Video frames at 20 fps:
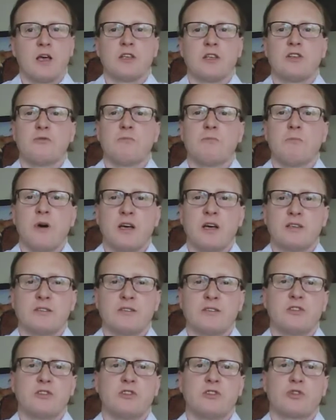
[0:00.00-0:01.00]
you must
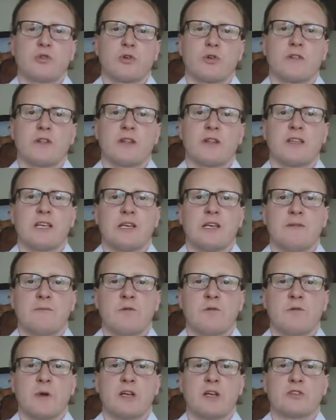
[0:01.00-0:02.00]
ensure that the
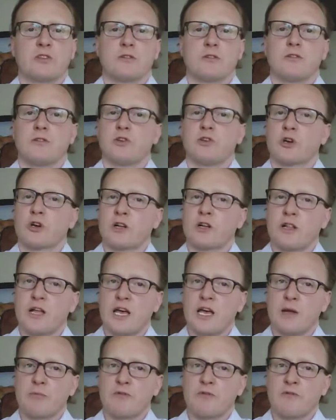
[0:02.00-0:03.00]
information your
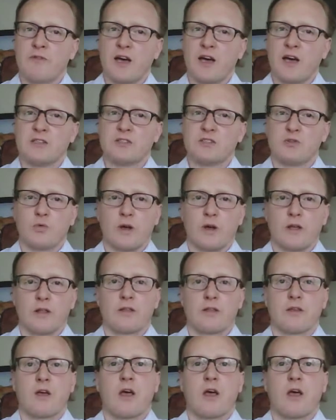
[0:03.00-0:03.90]
client provides you with